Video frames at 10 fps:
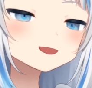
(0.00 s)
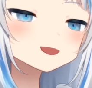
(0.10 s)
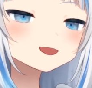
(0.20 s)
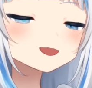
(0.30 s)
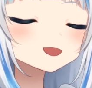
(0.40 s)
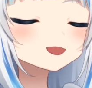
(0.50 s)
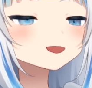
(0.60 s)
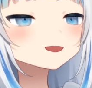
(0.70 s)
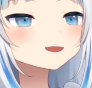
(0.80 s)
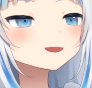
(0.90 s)

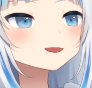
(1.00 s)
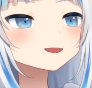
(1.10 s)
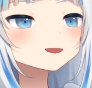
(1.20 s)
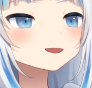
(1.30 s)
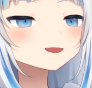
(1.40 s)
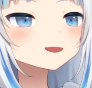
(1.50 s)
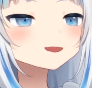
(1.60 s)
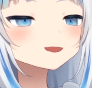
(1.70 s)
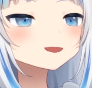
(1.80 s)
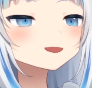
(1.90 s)

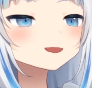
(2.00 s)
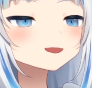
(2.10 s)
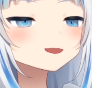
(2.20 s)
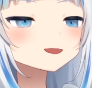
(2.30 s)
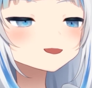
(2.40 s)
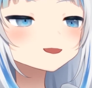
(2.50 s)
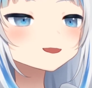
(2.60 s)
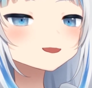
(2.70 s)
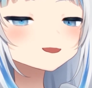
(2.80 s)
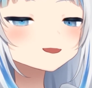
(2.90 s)

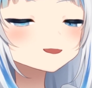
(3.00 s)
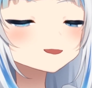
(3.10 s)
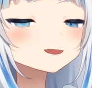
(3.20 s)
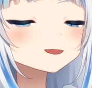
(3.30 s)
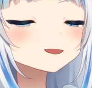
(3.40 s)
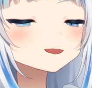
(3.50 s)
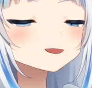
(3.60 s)
(no one is talking)